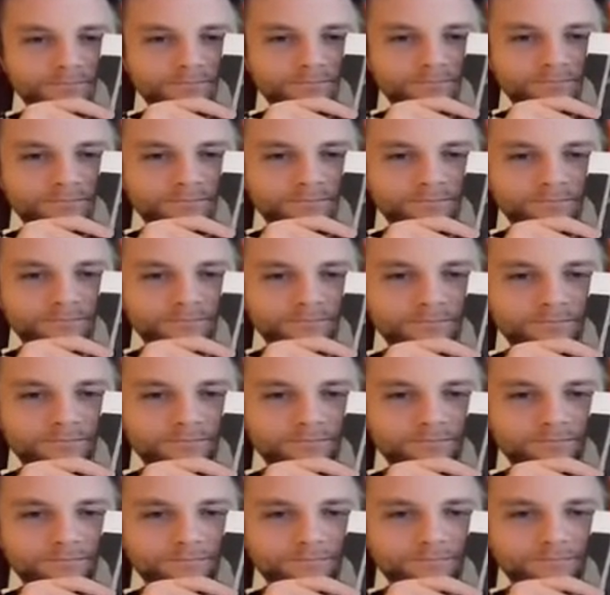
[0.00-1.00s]

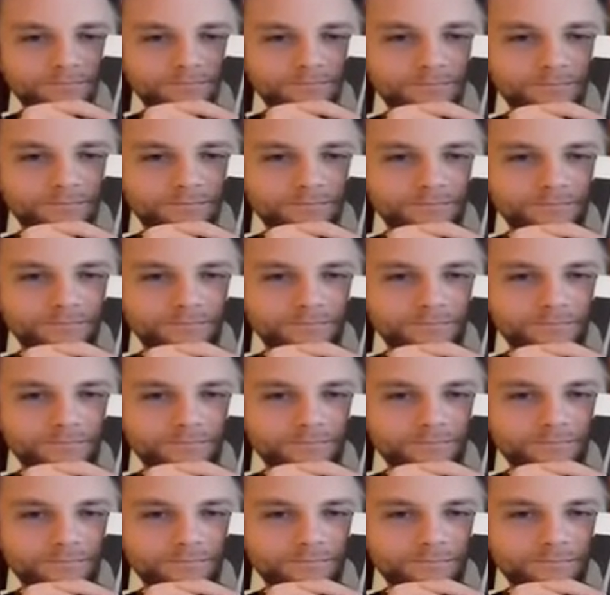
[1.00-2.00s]

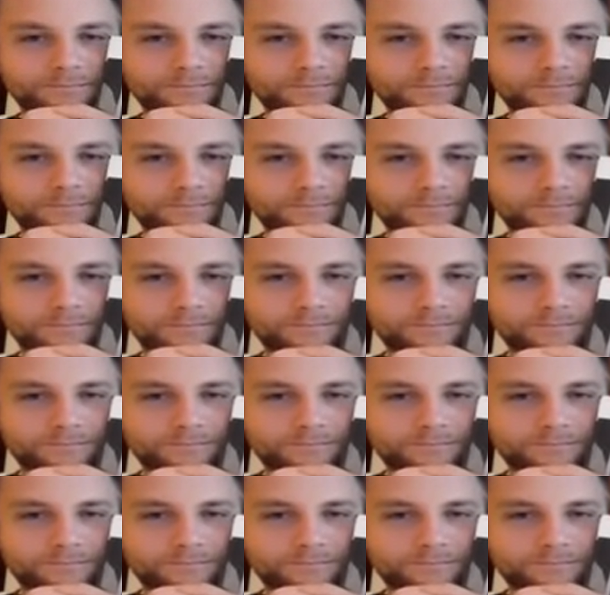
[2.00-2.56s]
No words are spoken by the person on screen.